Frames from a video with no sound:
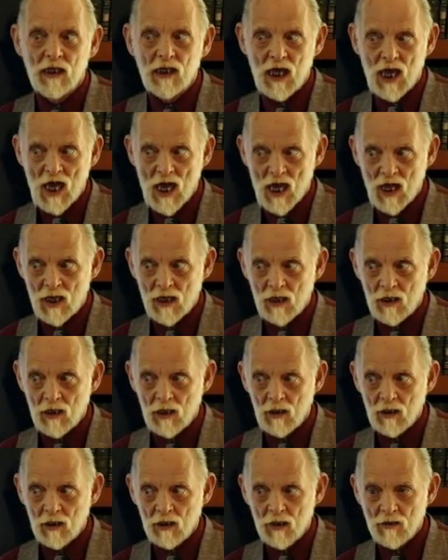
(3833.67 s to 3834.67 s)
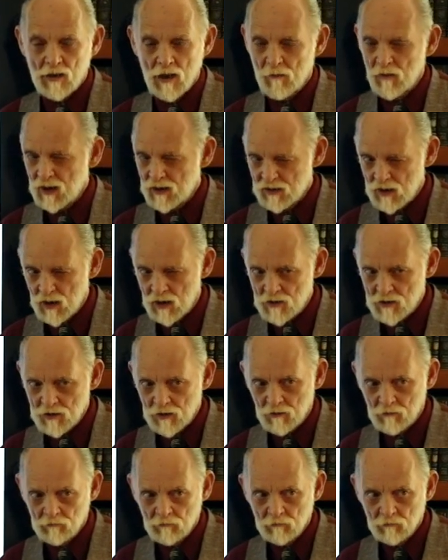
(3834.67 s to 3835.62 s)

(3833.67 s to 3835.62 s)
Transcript: can. Does that make sense?